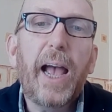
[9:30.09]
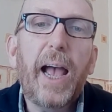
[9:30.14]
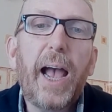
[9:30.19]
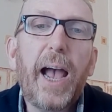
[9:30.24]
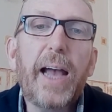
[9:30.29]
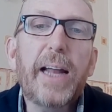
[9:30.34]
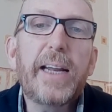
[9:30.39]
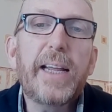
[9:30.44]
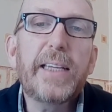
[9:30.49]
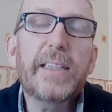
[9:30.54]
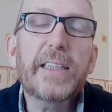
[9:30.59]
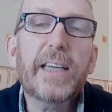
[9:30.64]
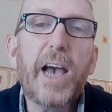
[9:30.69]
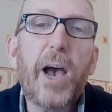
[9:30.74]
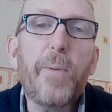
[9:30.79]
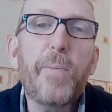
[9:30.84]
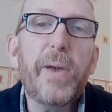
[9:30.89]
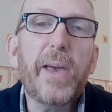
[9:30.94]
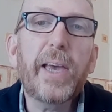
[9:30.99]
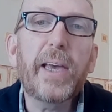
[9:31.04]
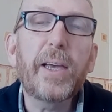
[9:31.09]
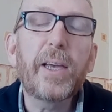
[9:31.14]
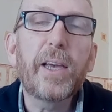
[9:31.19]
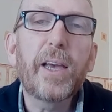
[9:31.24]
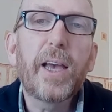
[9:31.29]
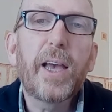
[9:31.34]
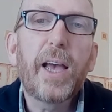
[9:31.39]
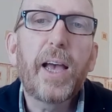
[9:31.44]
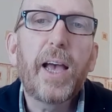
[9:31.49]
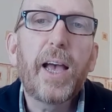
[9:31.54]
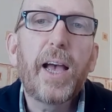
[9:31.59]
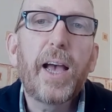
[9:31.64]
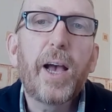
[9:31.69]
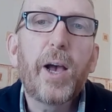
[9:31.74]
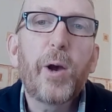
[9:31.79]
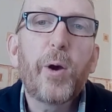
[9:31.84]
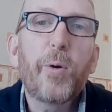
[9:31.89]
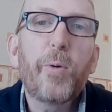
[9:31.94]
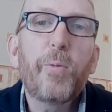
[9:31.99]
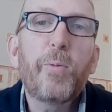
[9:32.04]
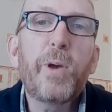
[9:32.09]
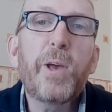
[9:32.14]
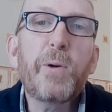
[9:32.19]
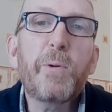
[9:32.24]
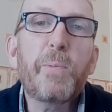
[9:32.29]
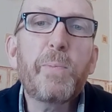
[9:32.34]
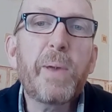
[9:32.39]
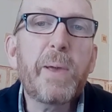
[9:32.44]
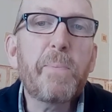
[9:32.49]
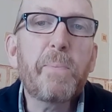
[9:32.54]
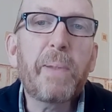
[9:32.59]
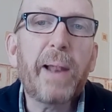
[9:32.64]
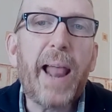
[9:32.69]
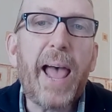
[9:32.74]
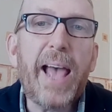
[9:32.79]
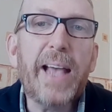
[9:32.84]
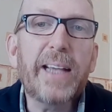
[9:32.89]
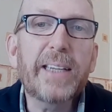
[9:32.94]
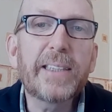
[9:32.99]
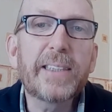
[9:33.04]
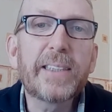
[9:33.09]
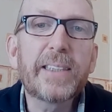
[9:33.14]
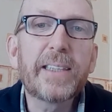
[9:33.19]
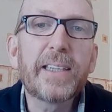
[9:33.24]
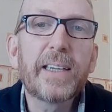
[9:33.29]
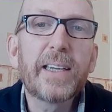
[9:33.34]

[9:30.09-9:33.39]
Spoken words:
And he's coming. We will be blessed